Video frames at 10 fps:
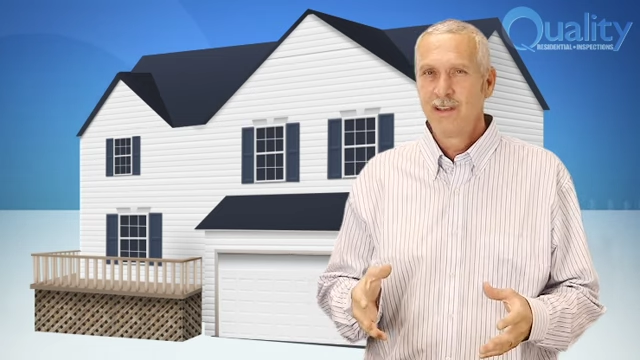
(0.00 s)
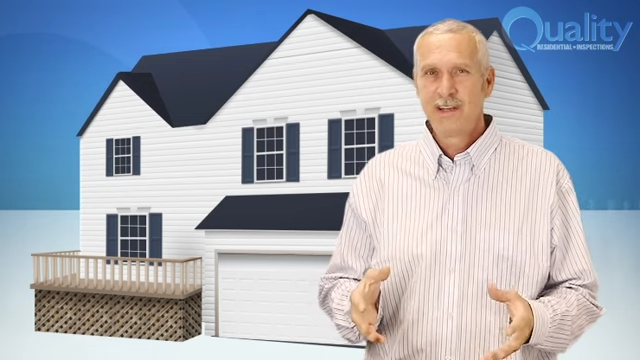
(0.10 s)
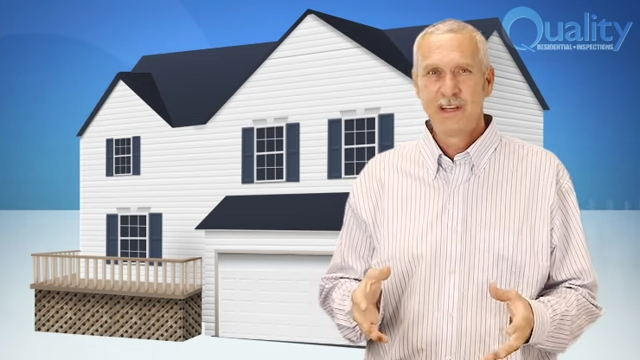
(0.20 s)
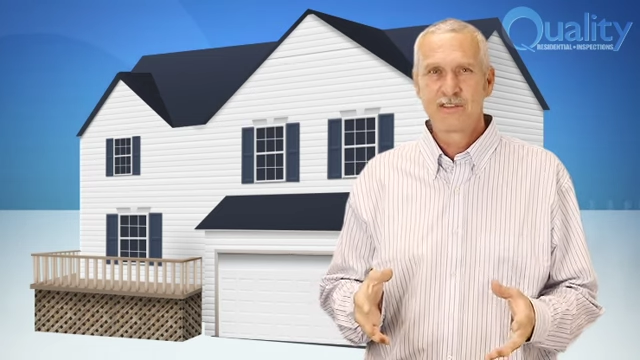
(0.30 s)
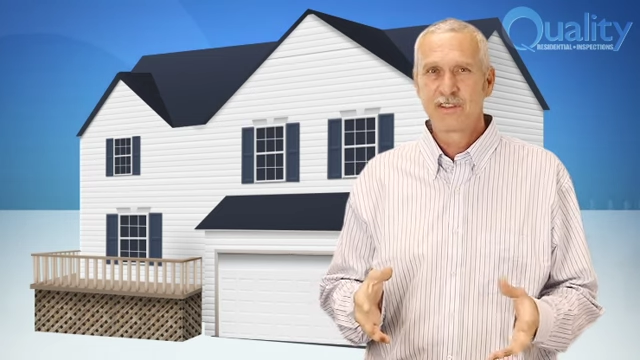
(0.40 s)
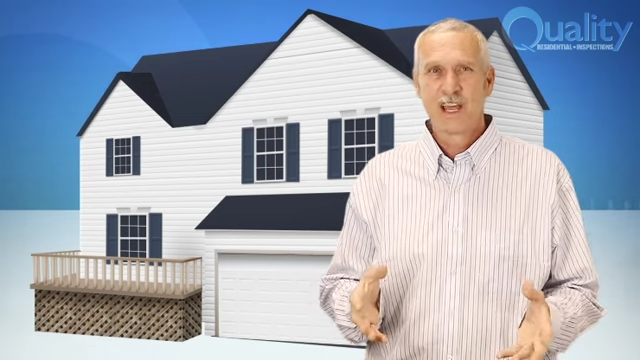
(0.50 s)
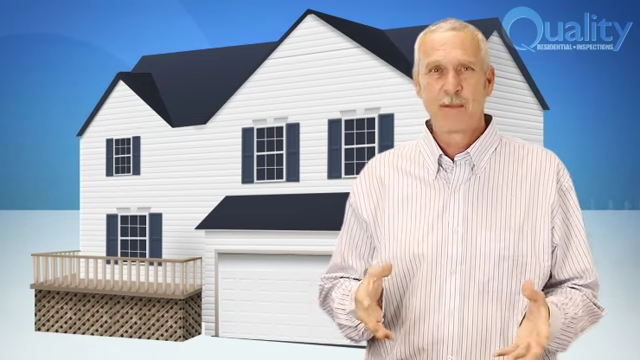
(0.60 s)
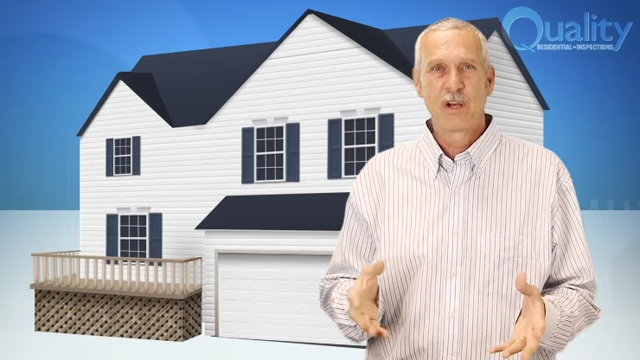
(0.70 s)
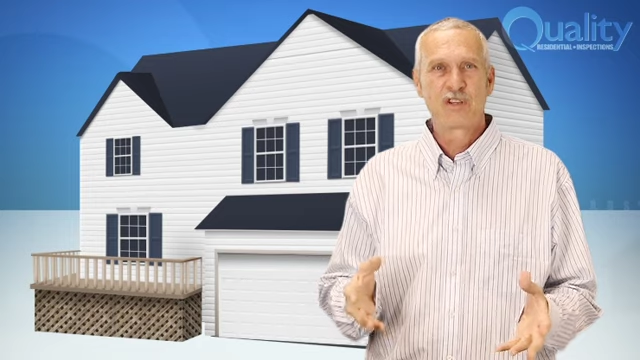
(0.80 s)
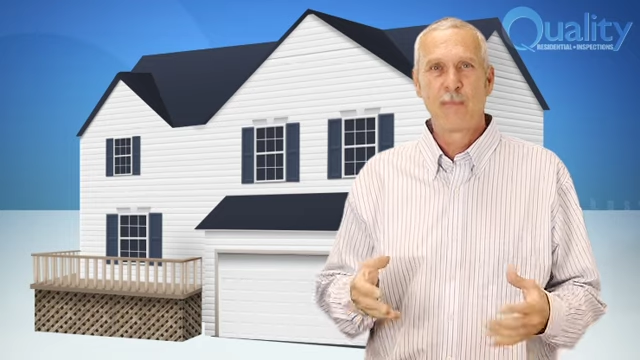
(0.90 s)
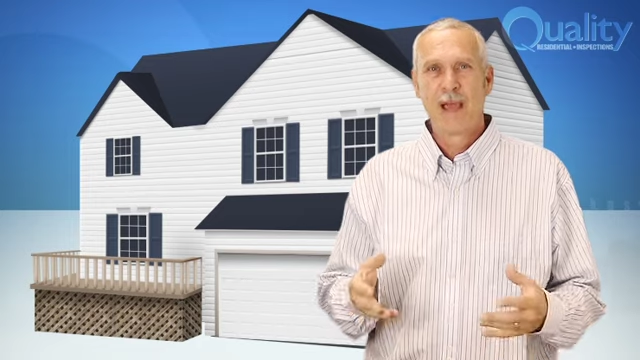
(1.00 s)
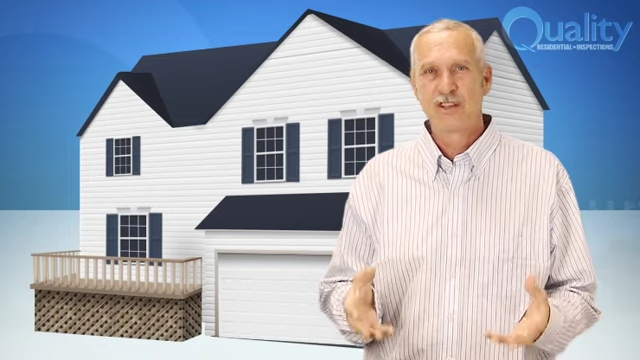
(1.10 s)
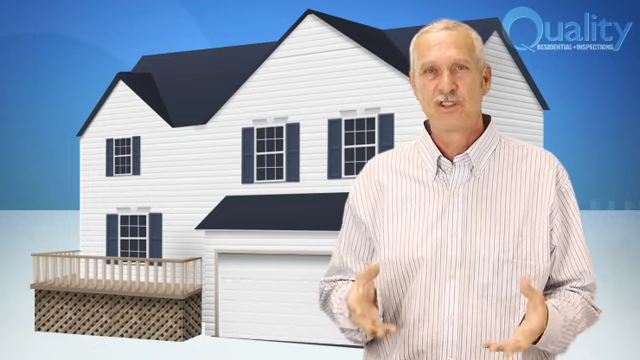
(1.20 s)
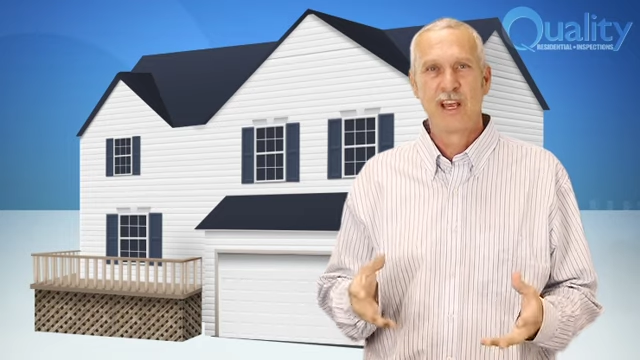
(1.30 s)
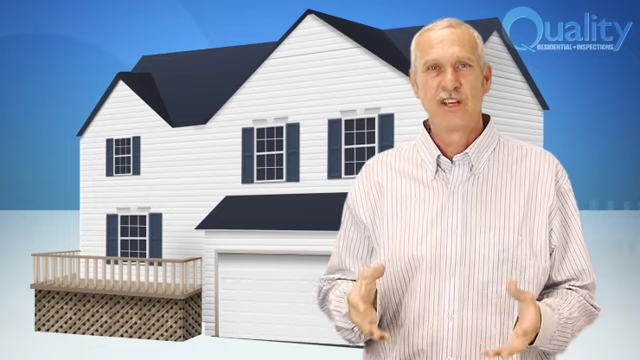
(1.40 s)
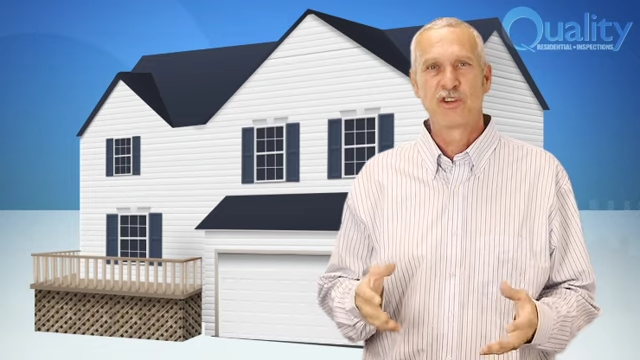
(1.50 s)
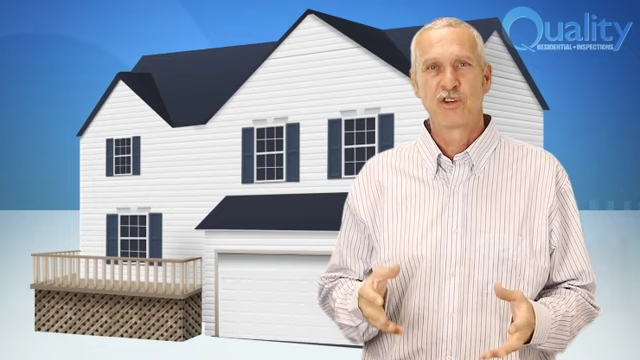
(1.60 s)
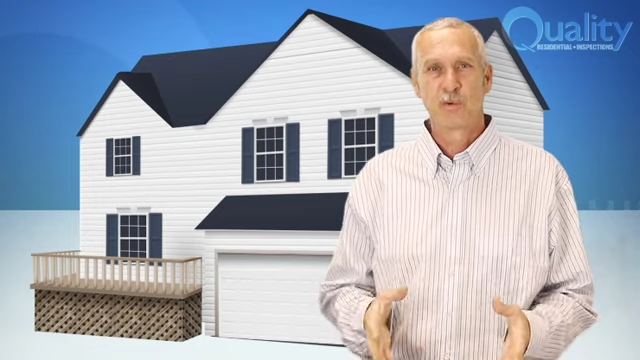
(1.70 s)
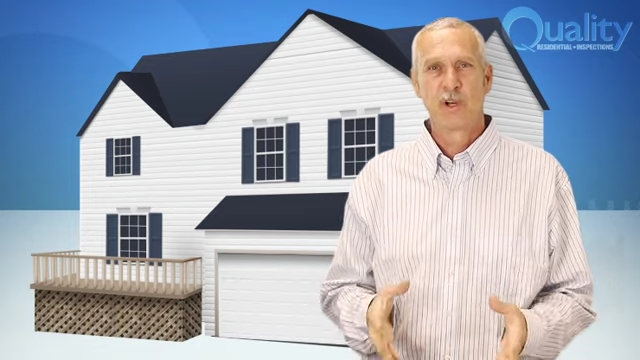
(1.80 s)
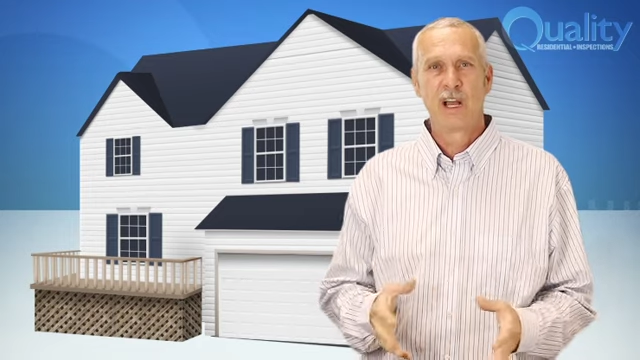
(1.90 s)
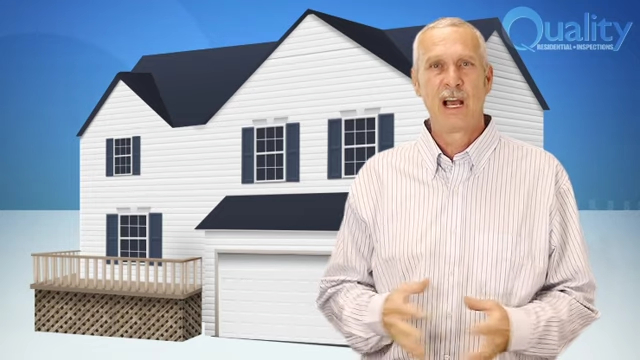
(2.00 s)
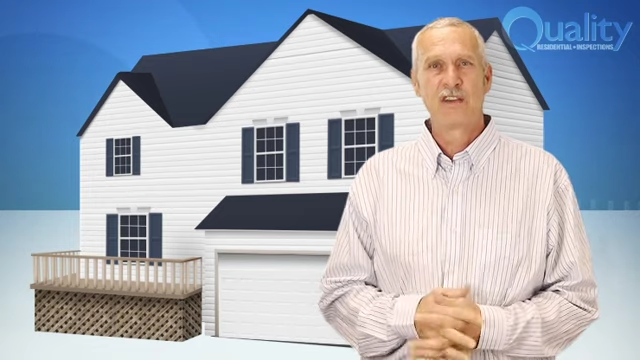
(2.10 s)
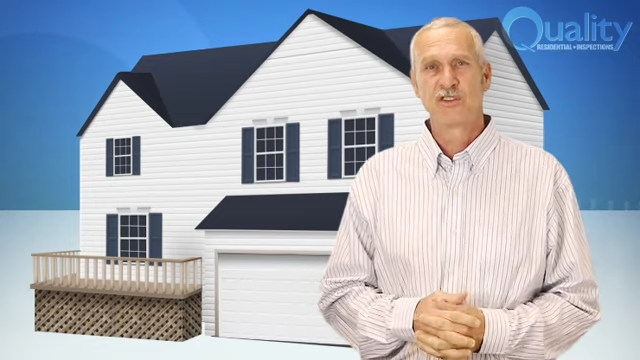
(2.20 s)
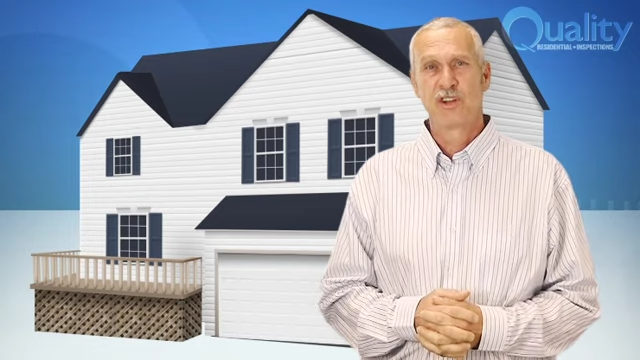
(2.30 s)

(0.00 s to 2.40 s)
It doesn't take much imagination to realize